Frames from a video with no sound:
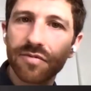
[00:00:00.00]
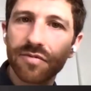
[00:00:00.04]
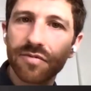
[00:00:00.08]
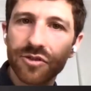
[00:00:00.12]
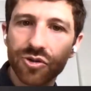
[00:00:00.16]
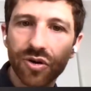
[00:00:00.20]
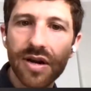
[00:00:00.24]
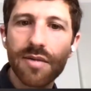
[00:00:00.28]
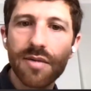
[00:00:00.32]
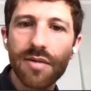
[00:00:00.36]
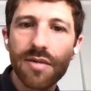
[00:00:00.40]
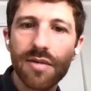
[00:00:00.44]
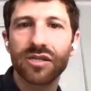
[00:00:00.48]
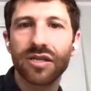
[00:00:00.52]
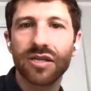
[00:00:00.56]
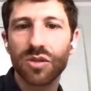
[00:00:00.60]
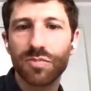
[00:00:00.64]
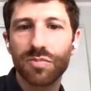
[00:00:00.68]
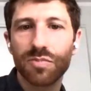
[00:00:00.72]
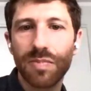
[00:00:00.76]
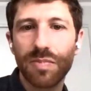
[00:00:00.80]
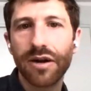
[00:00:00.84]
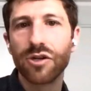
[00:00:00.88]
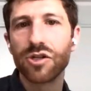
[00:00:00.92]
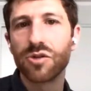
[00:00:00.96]
shooter
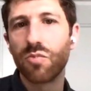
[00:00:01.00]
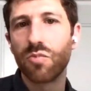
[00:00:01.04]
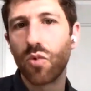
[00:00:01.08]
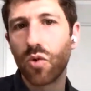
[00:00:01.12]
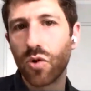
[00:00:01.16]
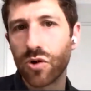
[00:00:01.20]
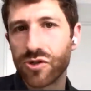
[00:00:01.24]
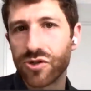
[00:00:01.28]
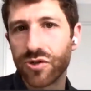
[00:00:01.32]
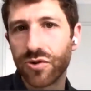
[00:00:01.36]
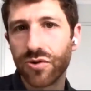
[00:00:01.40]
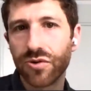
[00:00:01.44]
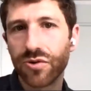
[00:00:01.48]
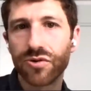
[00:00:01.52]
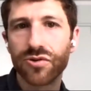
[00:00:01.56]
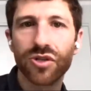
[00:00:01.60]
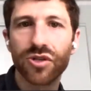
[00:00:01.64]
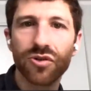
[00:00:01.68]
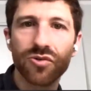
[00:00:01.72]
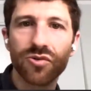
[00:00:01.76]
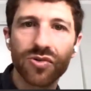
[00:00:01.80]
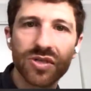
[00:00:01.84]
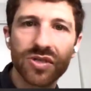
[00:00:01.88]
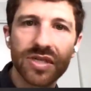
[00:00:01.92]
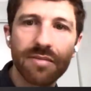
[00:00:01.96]
because it actually
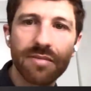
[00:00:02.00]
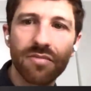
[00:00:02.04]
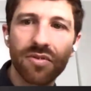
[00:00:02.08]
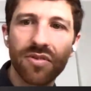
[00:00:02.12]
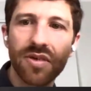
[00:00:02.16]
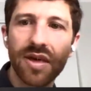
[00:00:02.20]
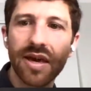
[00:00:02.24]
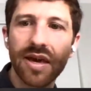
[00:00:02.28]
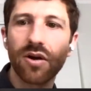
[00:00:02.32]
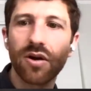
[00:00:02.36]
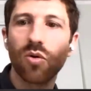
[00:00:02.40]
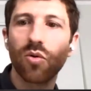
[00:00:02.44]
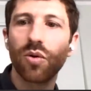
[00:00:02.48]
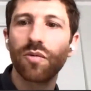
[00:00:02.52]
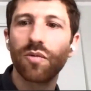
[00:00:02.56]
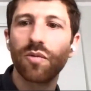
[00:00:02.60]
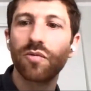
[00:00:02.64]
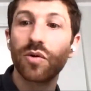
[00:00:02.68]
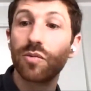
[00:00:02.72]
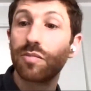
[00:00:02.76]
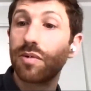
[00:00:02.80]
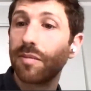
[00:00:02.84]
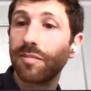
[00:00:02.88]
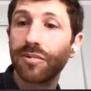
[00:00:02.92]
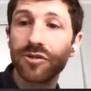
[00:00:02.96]
inspires more shooters to do the
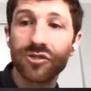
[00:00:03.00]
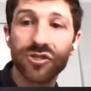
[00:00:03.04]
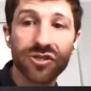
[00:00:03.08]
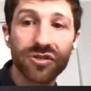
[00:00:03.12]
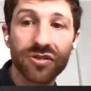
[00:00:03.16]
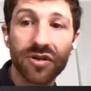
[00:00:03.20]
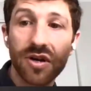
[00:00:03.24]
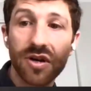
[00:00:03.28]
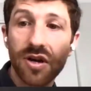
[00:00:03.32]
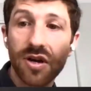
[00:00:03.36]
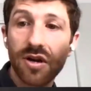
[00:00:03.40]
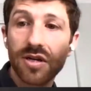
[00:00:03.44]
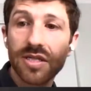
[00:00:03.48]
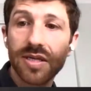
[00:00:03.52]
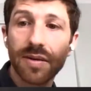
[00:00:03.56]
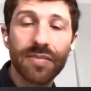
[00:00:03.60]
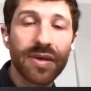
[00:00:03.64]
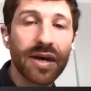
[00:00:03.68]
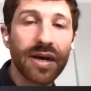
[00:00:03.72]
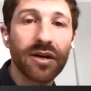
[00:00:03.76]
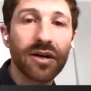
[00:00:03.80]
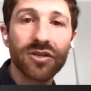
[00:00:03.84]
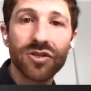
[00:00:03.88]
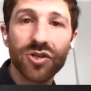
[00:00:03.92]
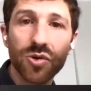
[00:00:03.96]
same thing. Or you
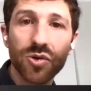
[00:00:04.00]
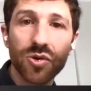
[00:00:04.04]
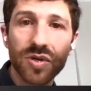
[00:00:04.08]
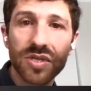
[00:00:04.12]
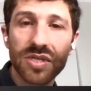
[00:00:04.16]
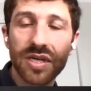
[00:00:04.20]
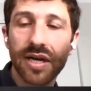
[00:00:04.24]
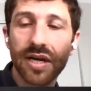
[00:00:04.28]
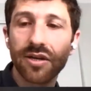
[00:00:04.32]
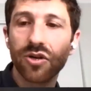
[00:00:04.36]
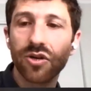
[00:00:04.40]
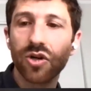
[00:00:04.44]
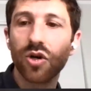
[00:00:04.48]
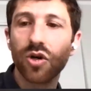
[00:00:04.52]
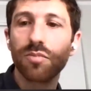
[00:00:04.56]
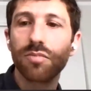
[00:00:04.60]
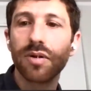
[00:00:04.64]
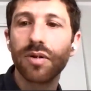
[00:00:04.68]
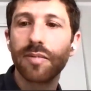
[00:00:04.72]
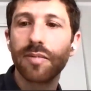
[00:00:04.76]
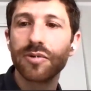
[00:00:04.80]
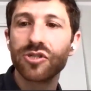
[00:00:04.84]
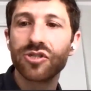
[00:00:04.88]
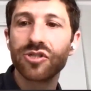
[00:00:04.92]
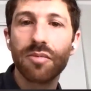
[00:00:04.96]
publish something on
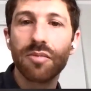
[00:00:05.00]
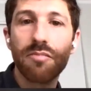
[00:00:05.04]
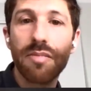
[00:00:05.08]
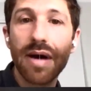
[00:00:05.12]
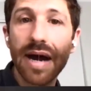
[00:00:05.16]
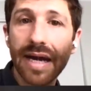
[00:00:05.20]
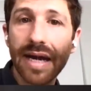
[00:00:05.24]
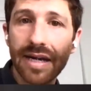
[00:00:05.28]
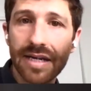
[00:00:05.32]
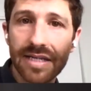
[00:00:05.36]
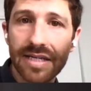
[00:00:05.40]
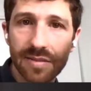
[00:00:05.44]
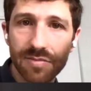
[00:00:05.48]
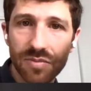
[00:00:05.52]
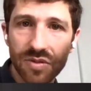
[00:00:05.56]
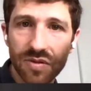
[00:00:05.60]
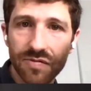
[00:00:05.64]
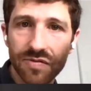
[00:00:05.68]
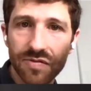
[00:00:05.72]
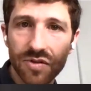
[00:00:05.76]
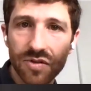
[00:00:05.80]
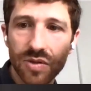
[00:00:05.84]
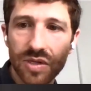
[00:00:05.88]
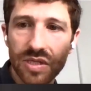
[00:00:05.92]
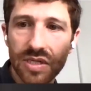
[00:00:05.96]
suicide, you don't
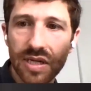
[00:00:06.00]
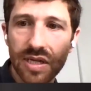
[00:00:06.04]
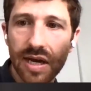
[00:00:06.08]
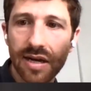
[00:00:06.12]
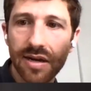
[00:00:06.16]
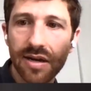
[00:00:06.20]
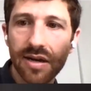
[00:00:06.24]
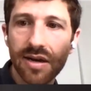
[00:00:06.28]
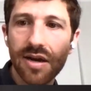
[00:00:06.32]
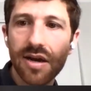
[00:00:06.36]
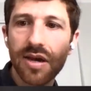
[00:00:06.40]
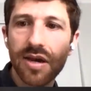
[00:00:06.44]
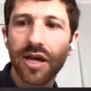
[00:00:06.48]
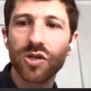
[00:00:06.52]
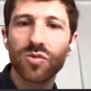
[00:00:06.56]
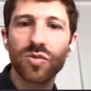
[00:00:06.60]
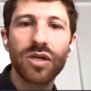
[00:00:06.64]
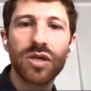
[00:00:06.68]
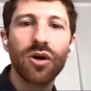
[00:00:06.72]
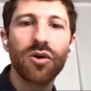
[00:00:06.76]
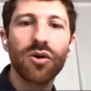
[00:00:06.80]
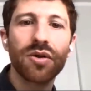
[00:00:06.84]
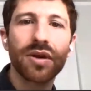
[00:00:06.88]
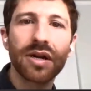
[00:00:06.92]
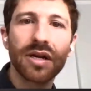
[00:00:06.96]
publish the mechanisms of
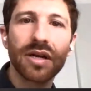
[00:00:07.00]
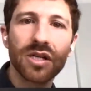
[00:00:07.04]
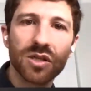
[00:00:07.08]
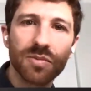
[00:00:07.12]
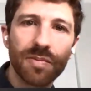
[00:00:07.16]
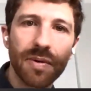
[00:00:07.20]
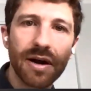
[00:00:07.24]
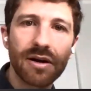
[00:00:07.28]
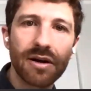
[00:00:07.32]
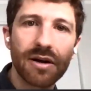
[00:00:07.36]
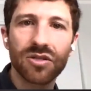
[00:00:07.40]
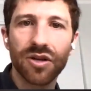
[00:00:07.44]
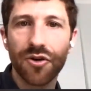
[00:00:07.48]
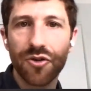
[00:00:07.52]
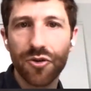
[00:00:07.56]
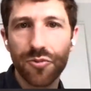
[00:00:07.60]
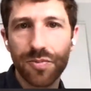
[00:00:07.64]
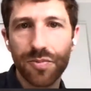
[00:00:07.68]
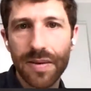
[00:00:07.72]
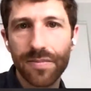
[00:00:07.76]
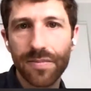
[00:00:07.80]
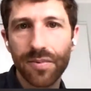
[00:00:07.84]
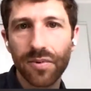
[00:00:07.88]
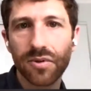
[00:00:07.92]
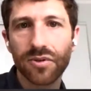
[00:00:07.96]
suicide because we know that
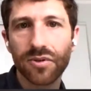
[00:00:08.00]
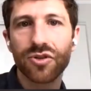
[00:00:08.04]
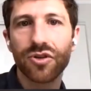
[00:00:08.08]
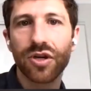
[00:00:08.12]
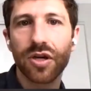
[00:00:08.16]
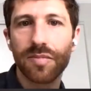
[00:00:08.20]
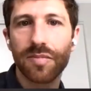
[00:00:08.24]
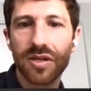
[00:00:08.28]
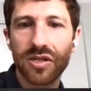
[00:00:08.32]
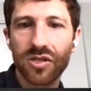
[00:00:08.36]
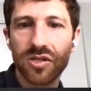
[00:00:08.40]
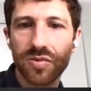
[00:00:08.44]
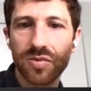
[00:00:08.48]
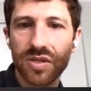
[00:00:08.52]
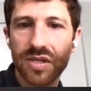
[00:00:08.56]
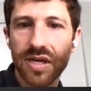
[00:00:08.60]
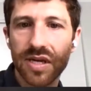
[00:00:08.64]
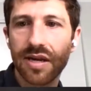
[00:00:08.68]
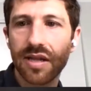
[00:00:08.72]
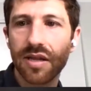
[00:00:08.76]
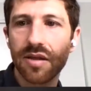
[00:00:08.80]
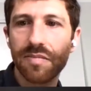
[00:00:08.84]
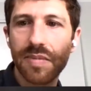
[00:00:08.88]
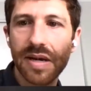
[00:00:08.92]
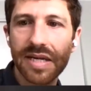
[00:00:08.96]
it inspires other
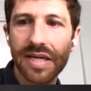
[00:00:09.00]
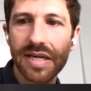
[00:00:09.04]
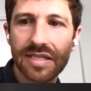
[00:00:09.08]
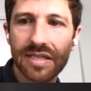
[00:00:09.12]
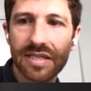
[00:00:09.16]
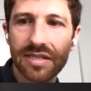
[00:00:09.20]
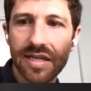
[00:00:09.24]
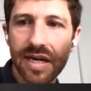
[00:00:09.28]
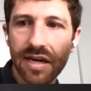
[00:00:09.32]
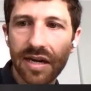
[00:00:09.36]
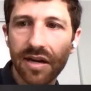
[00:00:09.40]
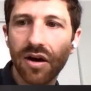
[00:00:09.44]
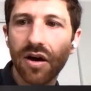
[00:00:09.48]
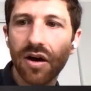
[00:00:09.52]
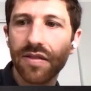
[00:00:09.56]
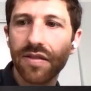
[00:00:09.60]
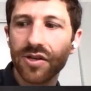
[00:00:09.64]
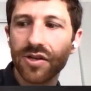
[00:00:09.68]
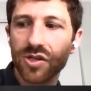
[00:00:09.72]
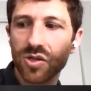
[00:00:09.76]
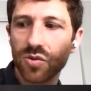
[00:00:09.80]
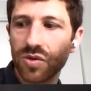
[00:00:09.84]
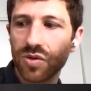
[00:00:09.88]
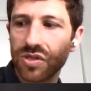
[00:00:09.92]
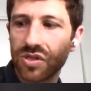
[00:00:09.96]
people to commit suicide. The
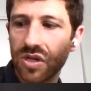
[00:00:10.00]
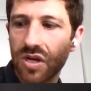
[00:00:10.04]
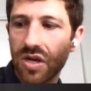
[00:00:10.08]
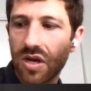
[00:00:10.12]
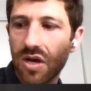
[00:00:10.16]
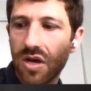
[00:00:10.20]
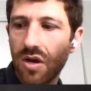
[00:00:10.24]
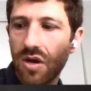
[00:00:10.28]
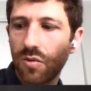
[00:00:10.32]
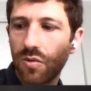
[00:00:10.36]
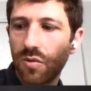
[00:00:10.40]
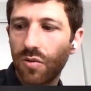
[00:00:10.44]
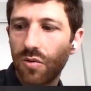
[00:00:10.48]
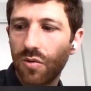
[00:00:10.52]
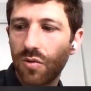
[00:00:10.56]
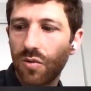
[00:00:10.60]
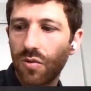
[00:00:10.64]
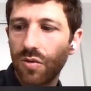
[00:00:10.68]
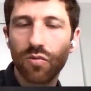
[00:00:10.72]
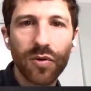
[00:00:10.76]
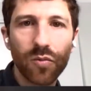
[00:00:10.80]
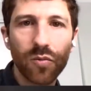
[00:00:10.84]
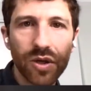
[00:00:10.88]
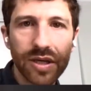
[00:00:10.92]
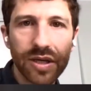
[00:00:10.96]
best data on this
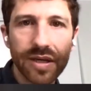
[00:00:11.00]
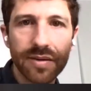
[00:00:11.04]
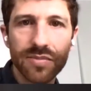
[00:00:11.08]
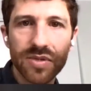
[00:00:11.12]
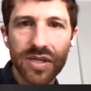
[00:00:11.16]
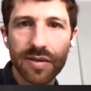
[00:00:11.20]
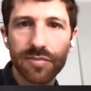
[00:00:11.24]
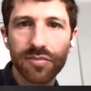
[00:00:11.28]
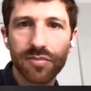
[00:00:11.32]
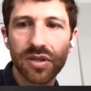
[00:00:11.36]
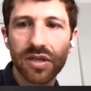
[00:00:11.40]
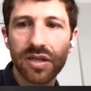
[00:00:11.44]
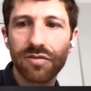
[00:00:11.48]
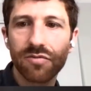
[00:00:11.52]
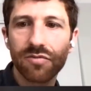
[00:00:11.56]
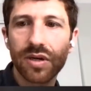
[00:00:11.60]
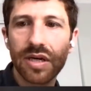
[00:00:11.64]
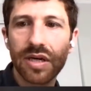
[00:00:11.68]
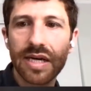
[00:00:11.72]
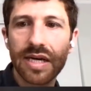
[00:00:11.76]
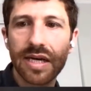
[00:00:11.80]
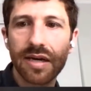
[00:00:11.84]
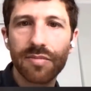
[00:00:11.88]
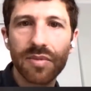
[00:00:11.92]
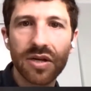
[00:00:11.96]
was with Robin
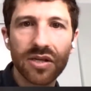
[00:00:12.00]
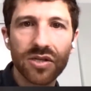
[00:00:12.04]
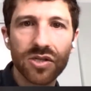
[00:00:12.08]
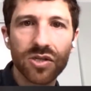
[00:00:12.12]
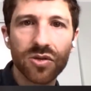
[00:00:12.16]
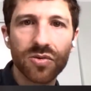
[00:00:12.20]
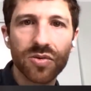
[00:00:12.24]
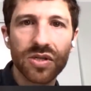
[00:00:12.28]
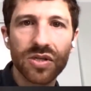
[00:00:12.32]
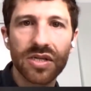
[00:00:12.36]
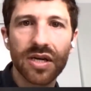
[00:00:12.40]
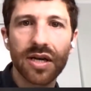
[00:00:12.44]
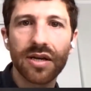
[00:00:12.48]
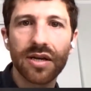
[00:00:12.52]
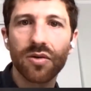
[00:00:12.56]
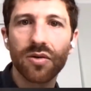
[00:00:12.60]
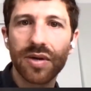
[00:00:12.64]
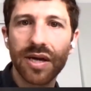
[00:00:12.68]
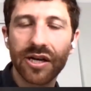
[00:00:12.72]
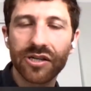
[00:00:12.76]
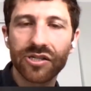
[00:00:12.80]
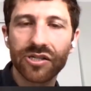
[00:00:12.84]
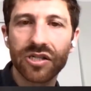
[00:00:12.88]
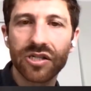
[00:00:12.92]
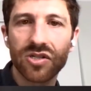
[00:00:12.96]
Williams, I believe, when he
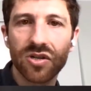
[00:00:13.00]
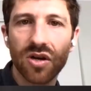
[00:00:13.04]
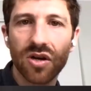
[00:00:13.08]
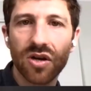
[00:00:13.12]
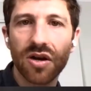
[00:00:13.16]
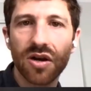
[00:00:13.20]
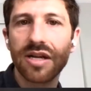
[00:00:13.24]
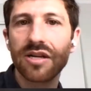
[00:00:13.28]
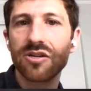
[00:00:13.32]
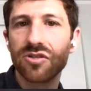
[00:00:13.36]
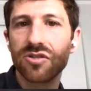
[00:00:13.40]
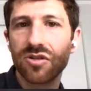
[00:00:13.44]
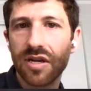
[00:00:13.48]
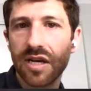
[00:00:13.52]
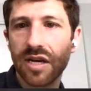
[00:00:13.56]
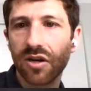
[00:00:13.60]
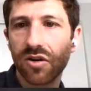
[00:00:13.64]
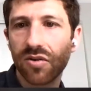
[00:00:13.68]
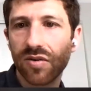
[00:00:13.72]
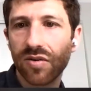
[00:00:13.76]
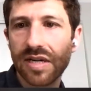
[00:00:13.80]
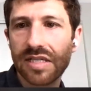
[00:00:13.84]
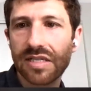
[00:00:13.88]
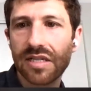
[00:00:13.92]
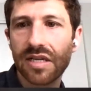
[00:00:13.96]
committed suicide, that we actually
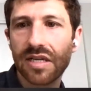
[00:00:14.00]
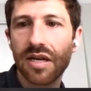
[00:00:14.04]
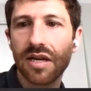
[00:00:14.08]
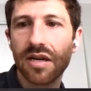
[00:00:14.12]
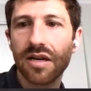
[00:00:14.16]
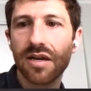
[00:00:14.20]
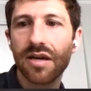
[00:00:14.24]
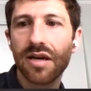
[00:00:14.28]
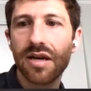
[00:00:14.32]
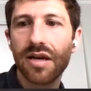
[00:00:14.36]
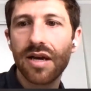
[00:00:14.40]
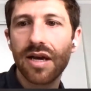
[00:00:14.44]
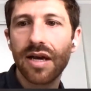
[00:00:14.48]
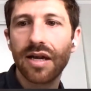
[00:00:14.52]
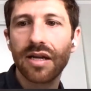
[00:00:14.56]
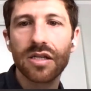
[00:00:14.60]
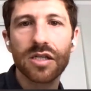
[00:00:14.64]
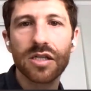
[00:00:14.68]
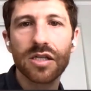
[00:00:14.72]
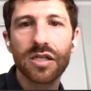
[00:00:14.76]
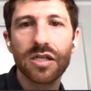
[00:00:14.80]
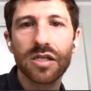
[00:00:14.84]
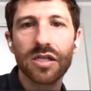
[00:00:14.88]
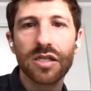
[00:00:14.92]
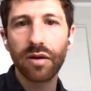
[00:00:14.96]
saw an in-
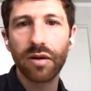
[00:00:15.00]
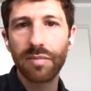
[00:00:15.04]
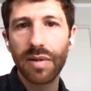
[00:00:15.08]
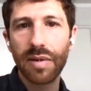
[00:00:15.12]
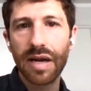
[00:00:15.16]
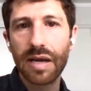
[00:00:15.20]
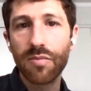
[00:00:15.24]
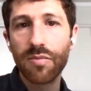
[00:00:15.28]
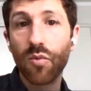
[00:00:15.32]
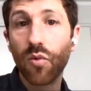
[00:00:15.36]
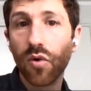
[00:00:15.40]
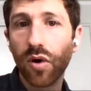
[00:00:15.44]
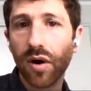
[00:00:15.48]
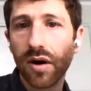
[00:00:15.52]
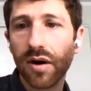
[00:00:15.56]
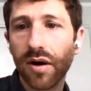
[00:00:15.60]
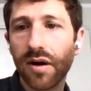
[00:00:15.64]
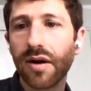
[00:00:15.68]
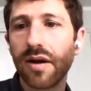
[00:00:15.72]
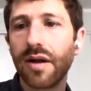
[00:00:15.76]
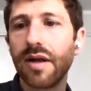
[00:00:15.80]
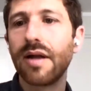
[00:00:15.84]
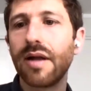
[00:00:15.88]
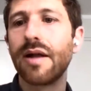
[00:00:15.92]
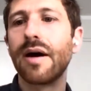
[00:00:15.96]
increase in it
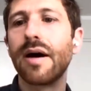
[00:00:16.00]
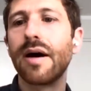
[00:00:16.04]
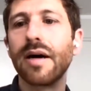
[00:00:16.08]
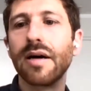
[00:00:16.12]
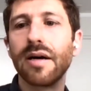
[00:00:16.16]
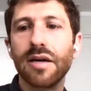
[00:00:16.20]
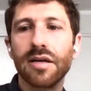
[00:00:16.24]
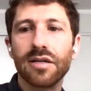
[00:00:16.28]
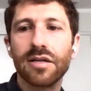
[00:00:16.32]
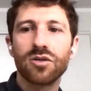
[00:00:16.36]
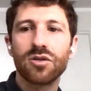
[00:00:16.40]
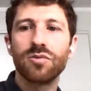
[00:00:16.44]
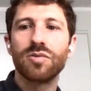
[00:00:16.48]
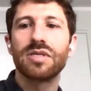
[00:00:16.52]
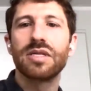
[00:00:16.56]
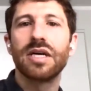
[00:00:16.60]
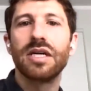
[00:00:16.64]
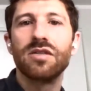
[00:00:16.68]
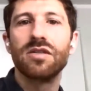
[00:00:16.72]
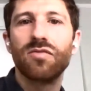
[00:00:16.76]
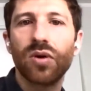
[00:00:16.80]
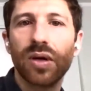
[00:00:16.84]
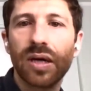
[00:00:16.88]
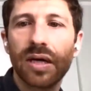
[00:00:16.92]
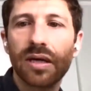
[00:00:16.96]
inspiring many more
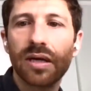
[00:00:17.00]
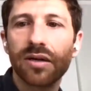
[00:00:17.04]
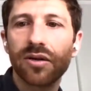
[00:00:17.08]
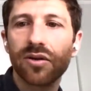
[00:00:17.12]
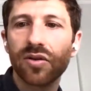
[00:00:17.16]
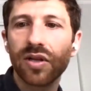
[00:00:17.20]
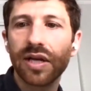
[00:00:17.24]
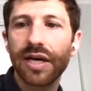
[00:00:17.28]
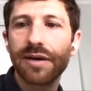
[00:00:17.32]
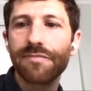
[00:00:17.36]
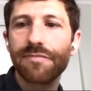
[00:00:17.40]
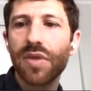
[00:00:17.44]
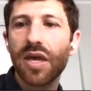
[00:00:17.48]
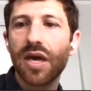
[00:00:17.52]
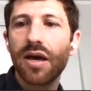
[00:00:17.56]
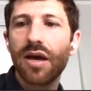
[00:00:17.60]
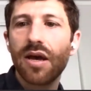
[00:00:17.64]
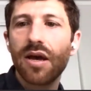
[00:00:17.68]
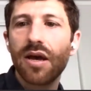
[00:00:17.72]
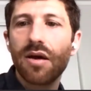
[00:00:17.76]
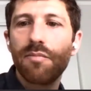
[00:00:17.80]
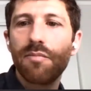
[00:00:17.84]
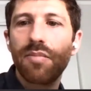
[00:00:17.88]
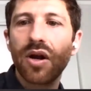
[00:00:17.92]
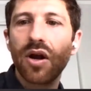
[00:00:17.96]
uh, uh suicides very
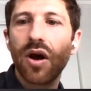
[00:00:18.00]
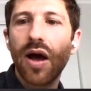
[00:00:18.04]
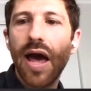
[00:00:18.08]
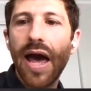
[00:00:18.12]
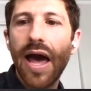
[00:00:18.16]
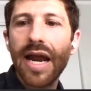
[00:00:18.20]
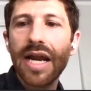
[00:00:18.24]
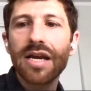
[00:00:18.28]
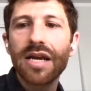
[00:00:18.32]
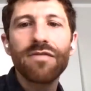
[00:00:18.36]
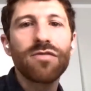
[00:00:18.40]
clearly.